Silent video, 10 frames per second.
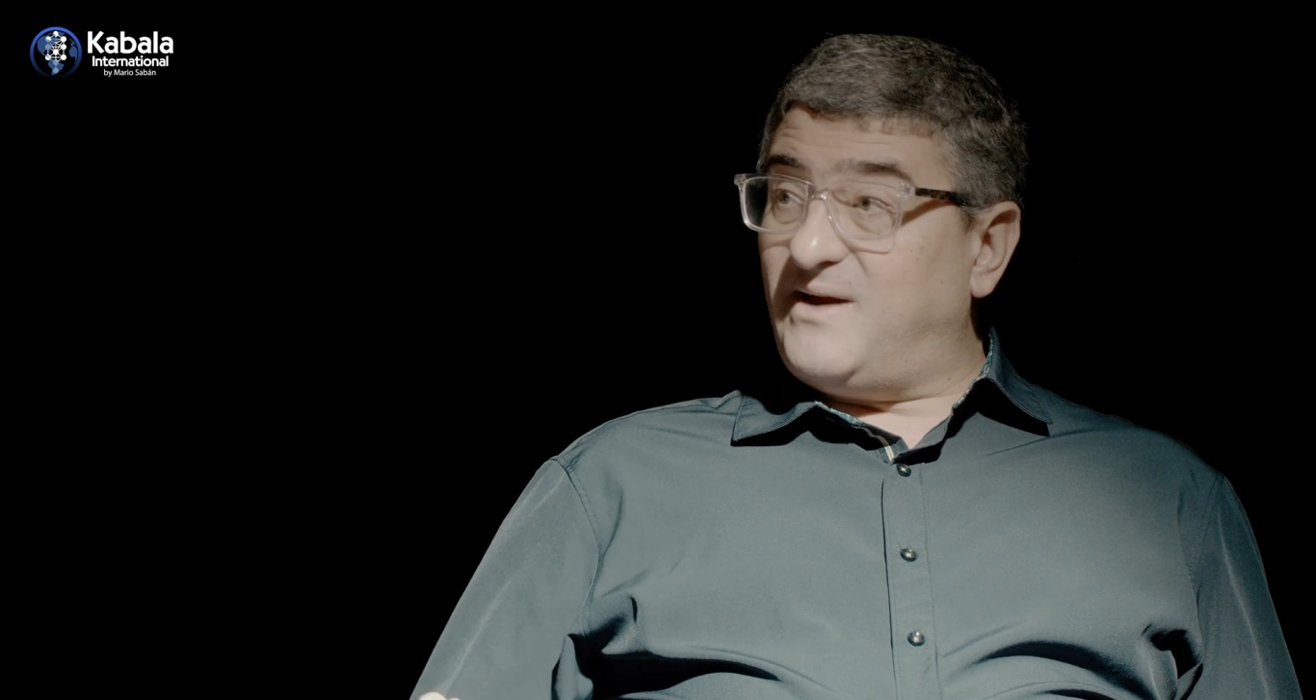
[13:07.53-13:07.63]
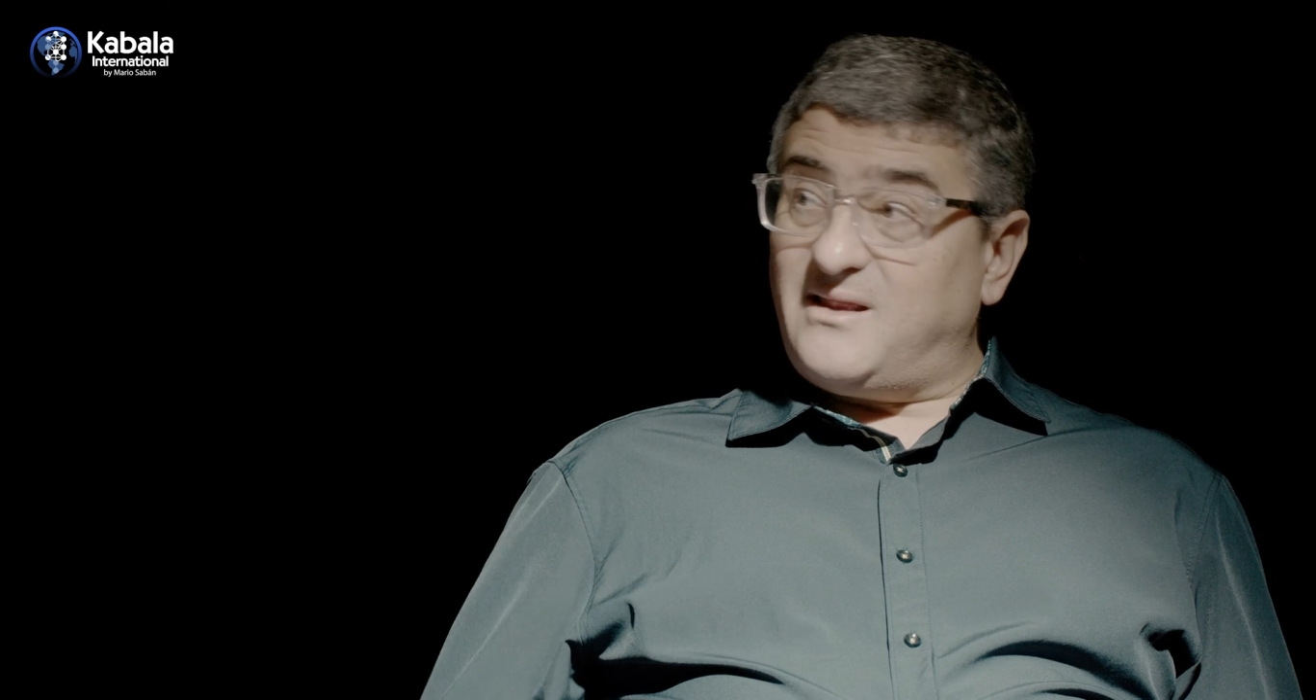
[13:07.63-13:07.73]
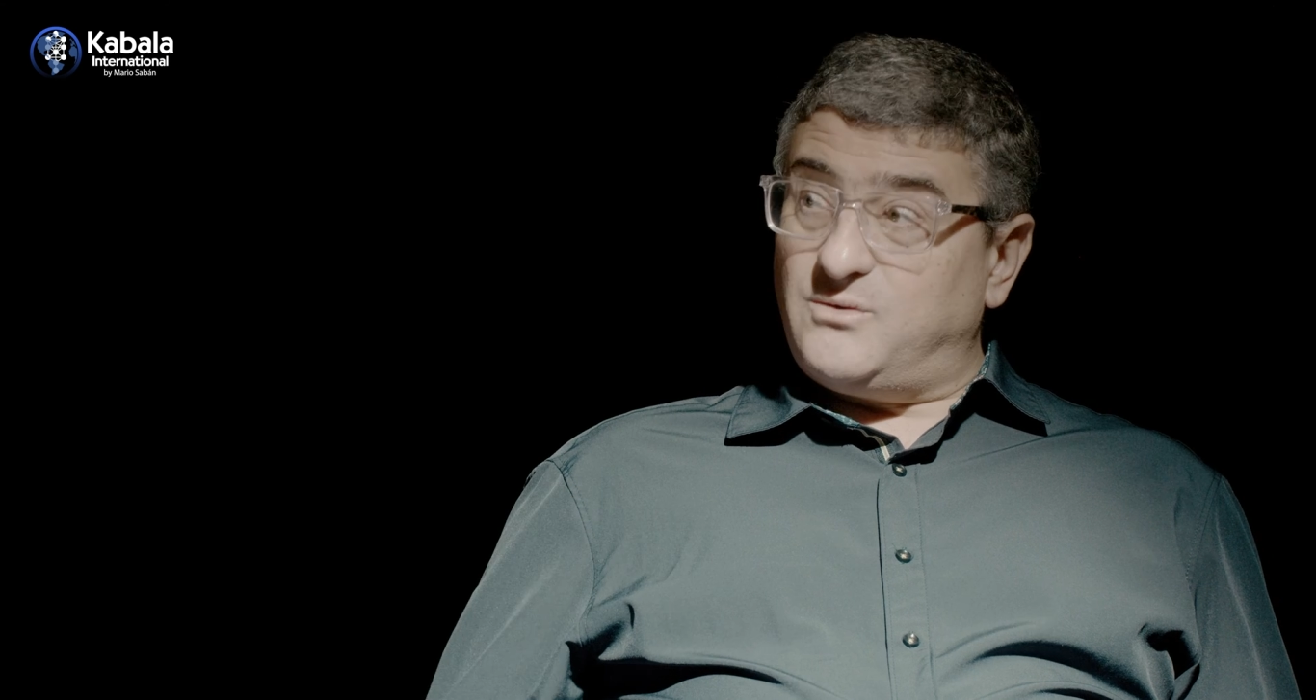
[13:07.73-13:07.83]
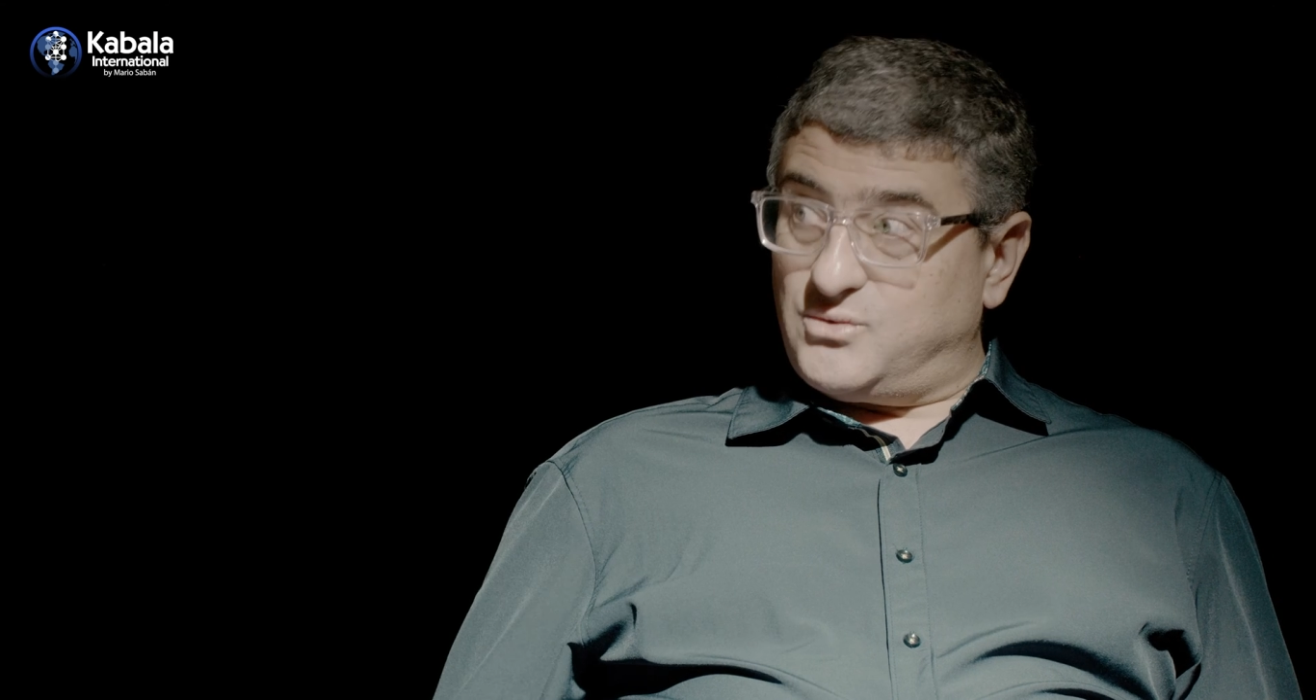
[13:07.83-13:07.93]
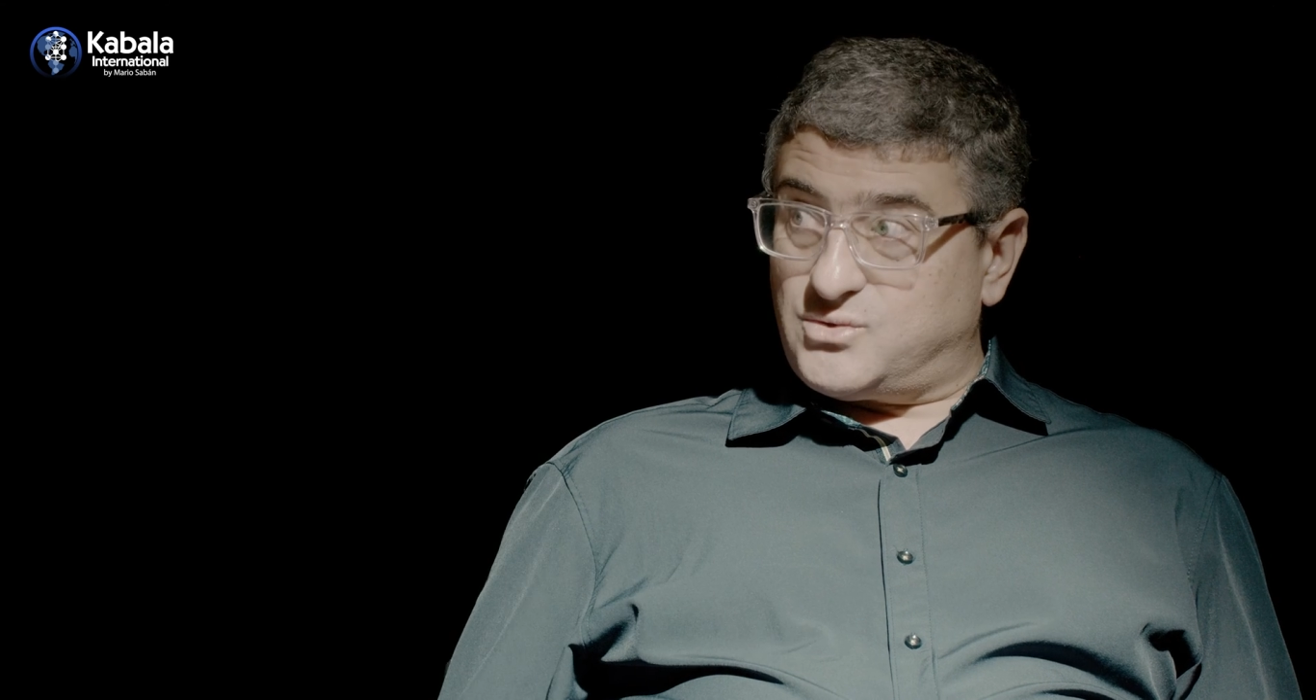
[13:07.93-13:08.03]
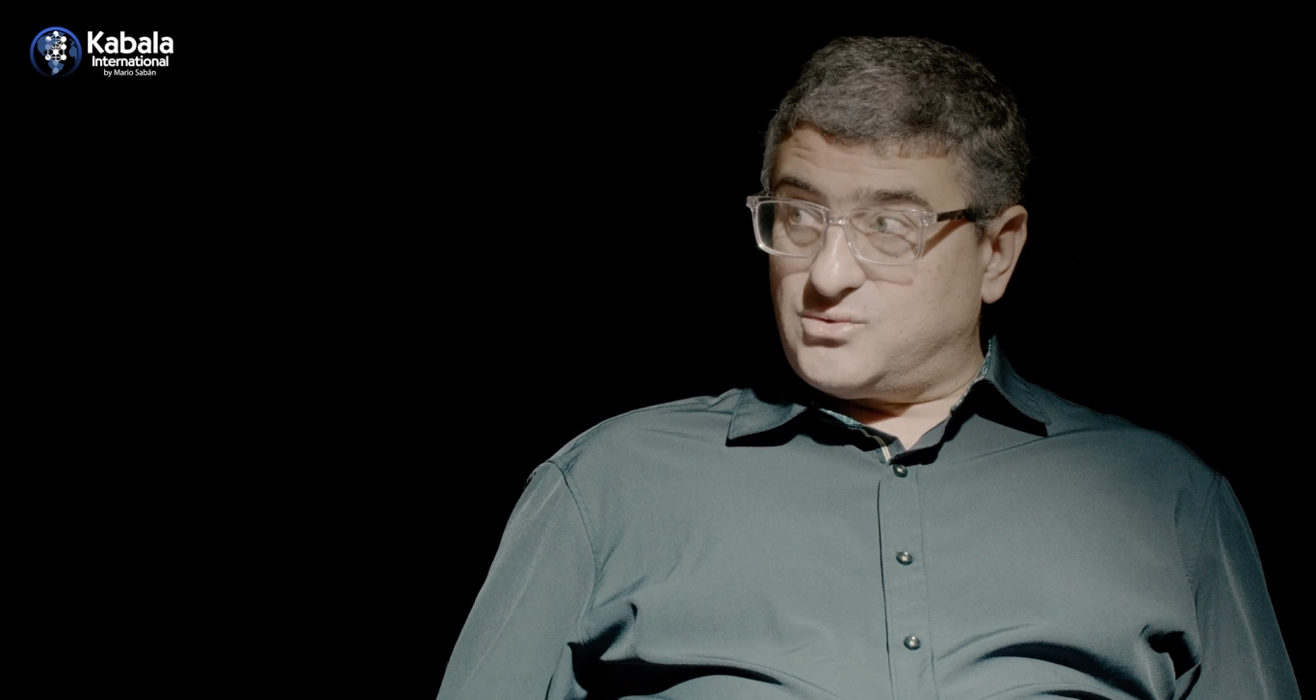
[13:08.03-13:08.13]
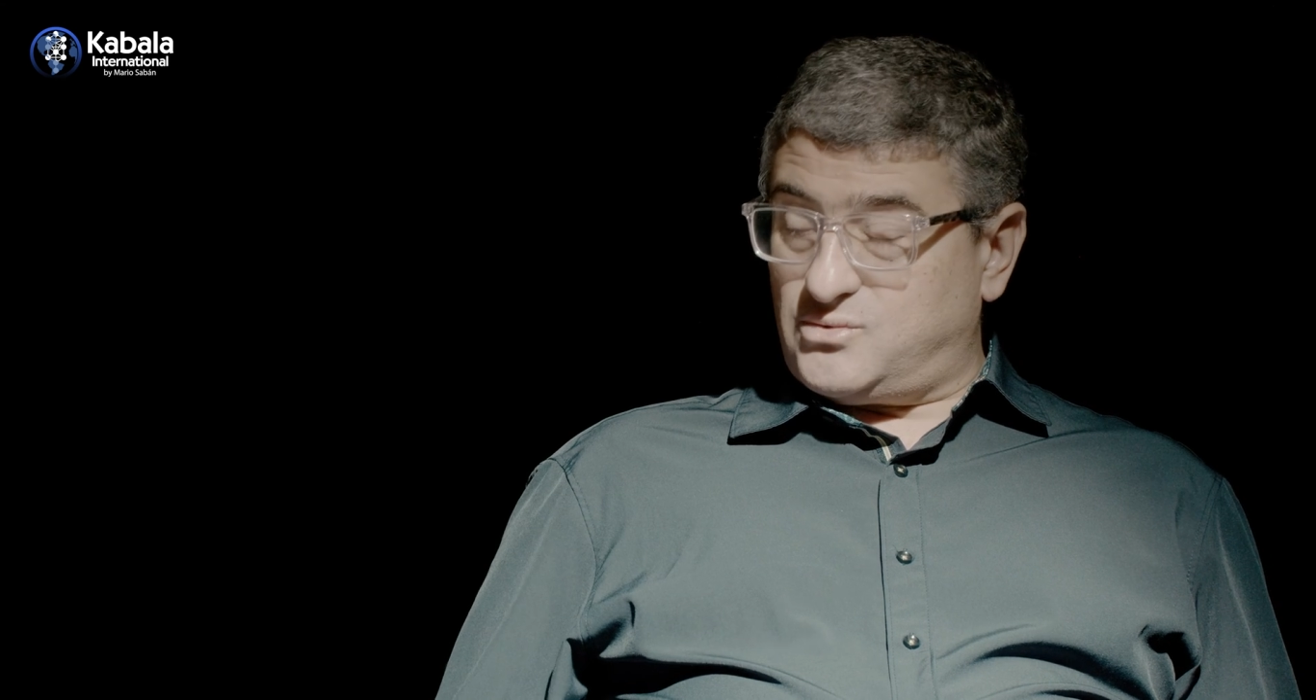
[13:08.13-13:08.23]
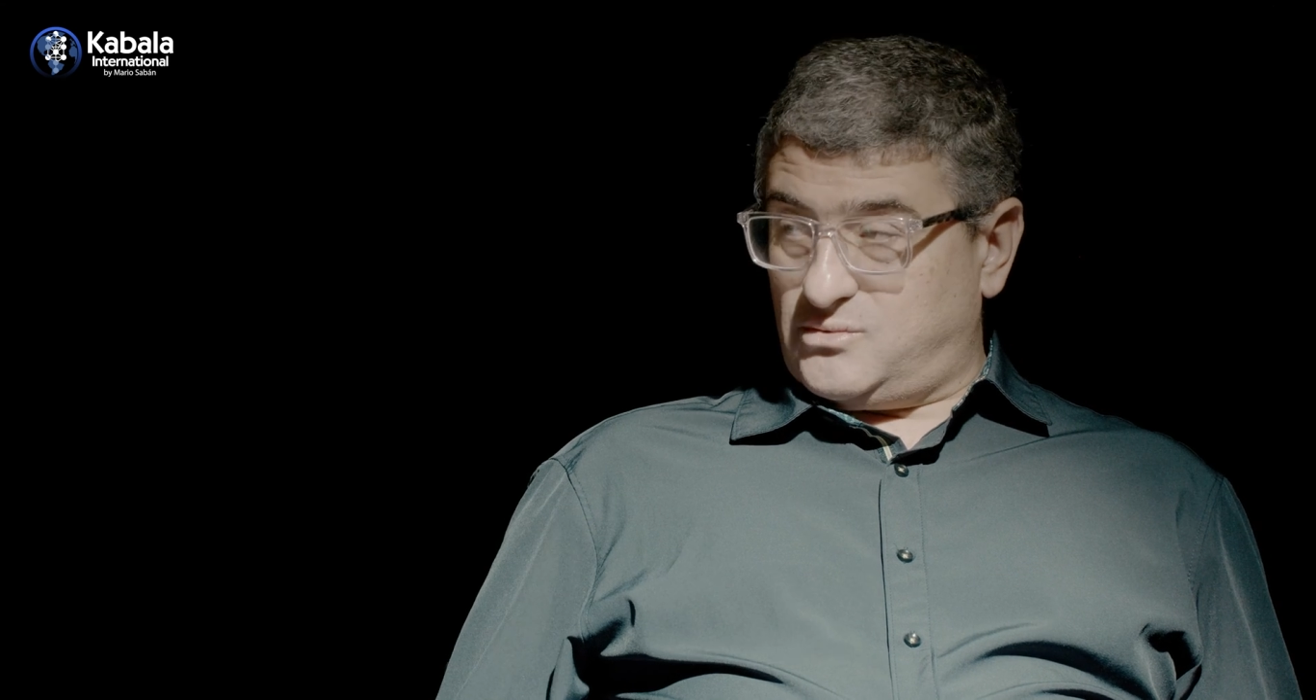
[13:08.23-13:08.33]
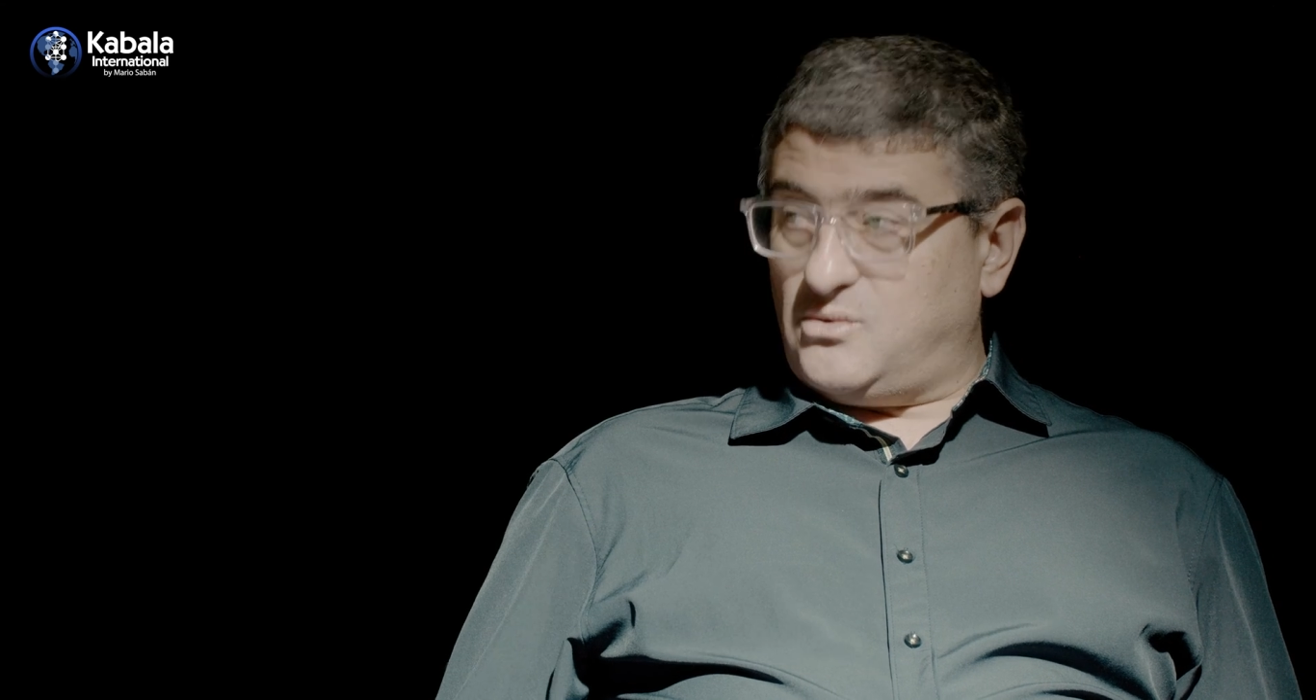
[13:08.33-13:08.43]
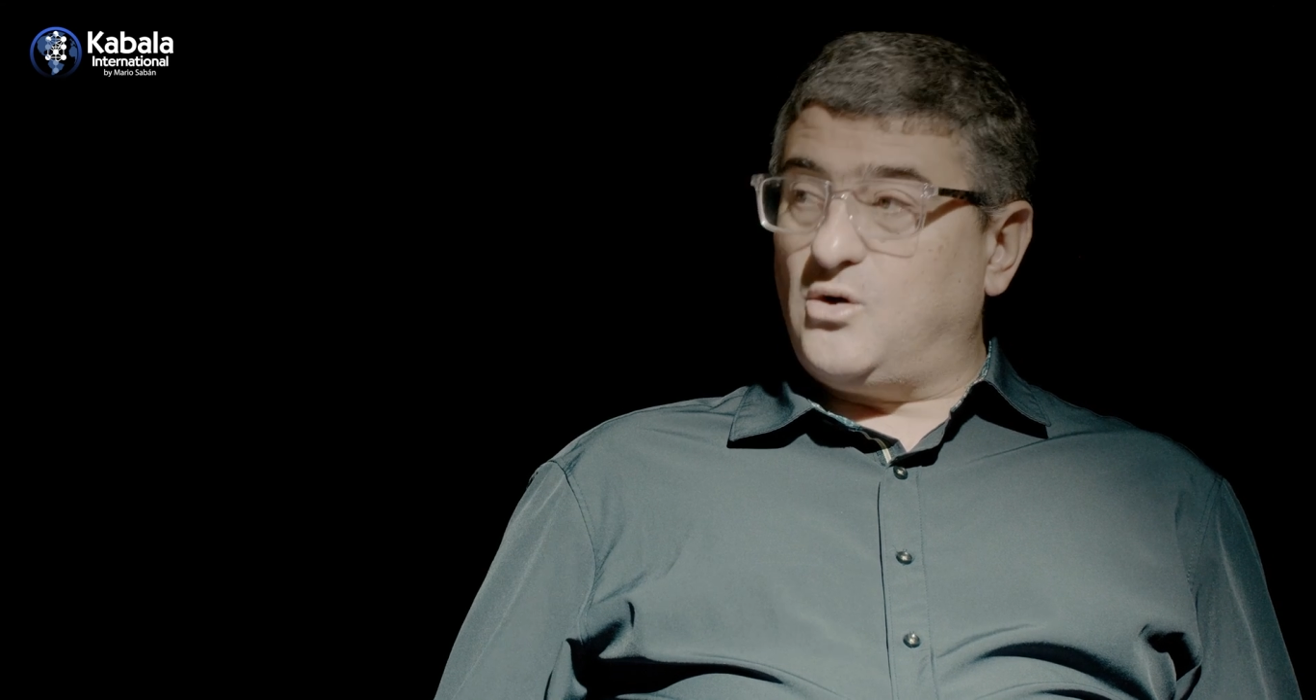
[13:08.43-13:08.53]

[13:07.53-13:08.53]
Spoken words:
consequences